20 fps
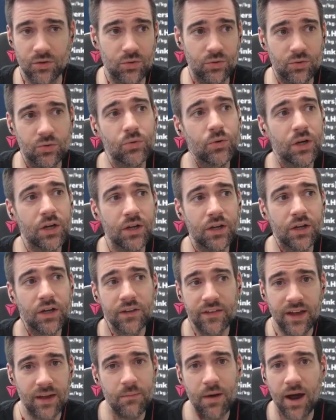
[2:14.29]
ooh,
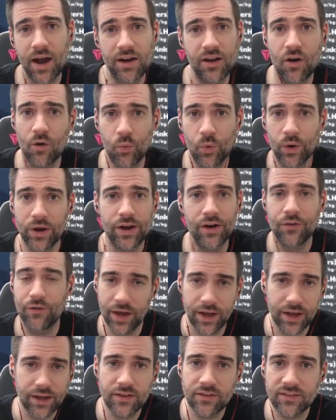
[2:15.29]
they might not win a
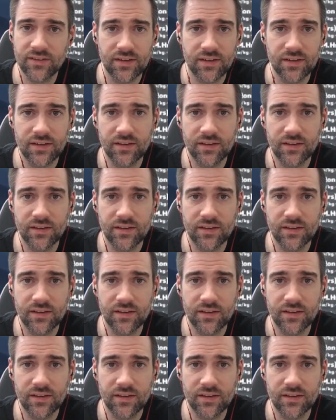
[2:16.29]
race.